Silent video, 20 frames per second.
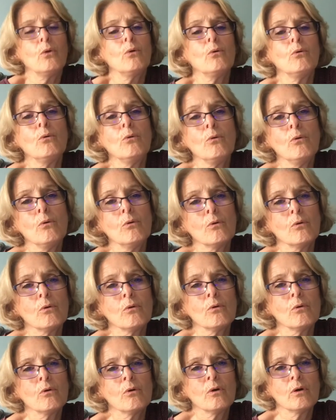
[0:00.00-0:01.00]

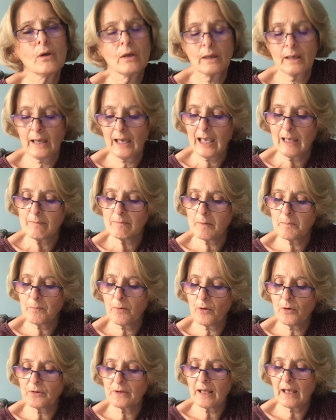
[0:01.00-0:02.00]
Awe came
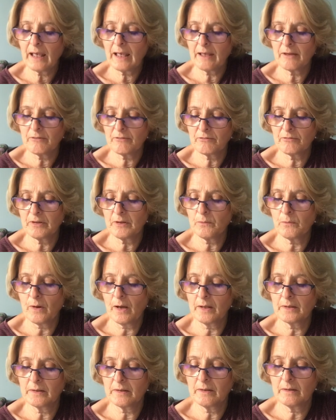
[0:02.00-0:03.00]
upon
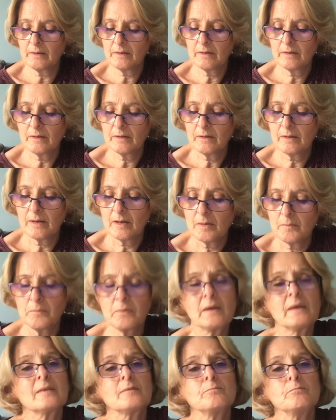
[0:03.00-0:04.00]
everyone
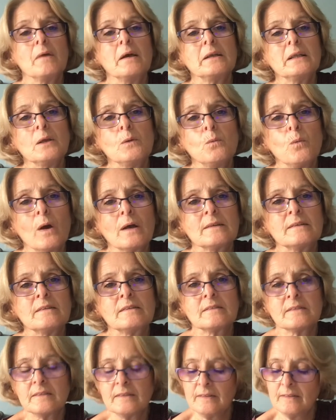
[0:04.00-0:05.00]
because many
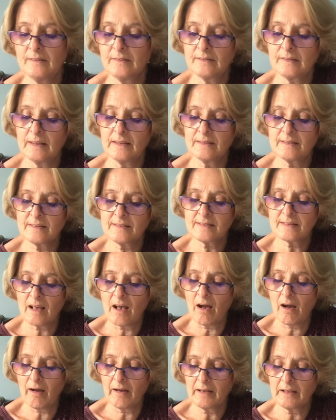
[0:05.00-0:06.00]
wonders and
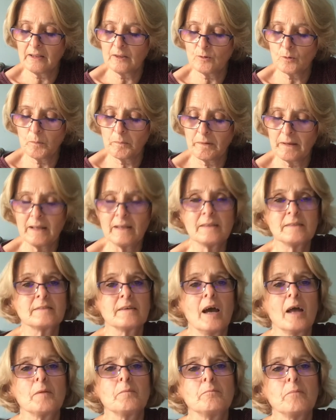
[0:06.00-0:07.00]
signs were being
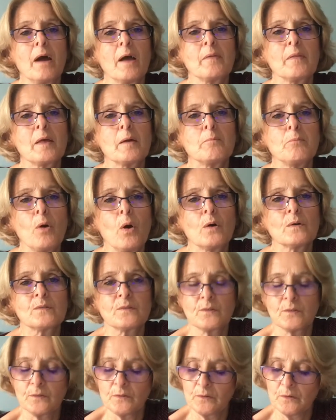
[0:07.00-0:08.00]
done by the
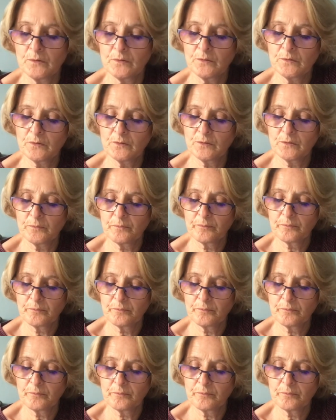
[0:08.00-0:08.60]
apostles.